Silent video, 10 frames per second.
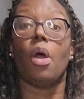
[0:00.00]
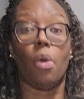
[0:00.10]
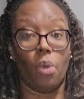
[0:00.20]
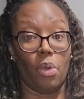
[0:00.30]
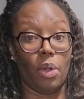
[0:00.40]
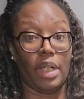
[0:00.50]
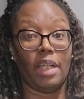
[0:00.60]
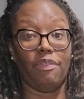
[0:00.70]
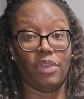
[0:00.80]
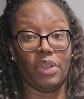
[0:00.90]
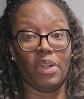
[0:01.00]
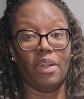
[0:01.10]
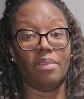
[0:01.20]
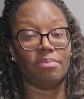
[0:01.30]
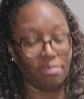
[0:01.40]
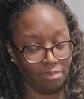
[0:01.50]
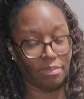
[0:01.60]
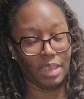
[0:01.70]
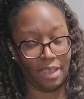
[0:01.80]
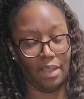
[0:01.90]
Or if you're
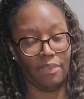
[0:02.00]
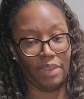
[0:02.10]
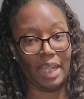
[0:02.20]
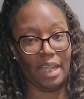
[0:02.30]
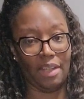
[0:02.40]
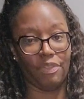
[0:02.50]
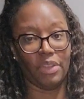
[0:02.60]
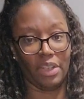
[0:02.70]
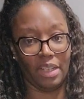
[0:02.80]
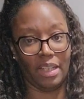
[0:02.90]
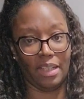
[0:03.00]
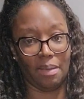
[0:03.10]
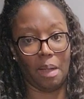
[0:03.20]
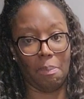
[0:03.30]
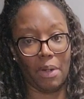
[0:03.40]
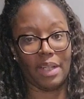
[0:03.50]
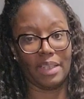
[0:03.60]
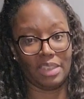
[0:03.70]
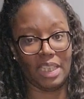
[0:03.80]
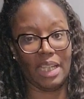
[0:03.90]
a fan, if you're a part of
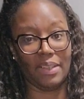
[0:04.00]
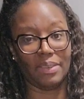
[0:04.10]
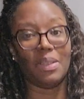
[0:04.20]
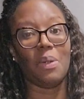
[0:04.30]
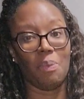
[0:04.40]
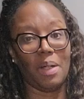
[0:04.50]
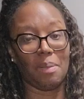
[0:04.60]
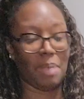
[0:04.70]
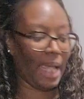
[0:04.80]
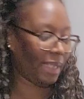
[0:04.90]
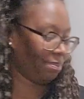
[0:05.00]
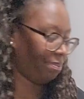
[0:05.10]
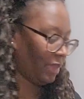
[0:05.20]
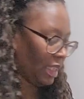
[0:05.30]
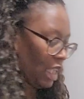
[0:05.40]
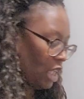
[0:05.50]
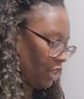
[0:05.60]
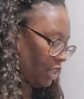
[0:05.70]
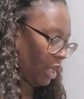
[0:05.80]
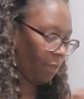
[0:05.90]
the channel, welcome back.
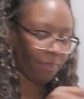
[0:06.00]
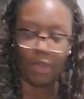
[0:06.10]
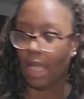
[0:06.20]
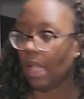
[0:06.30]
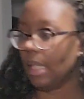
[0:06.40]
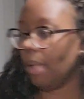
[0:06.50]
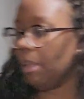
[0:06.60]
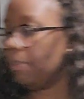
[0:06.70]
So let me